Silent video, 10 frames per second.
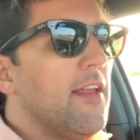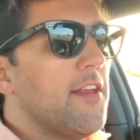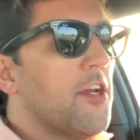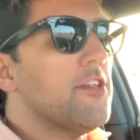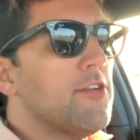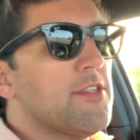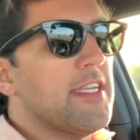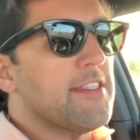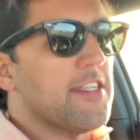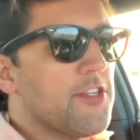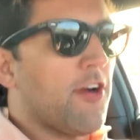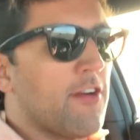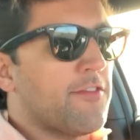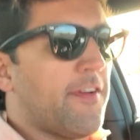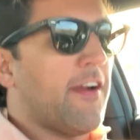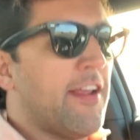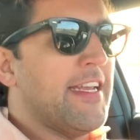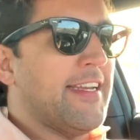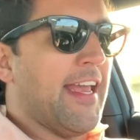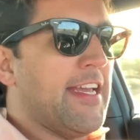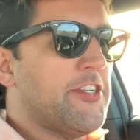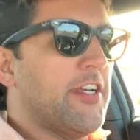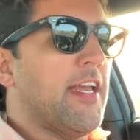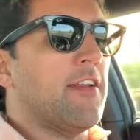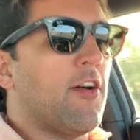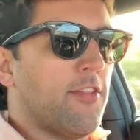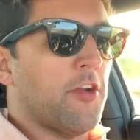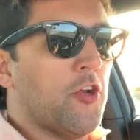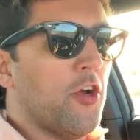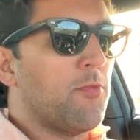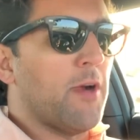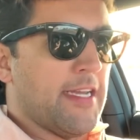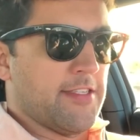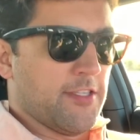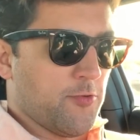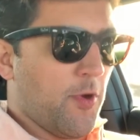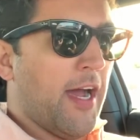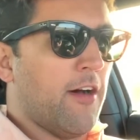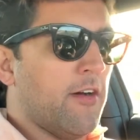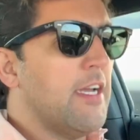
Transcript: The good news is this car is very engaging in all the good ways as well.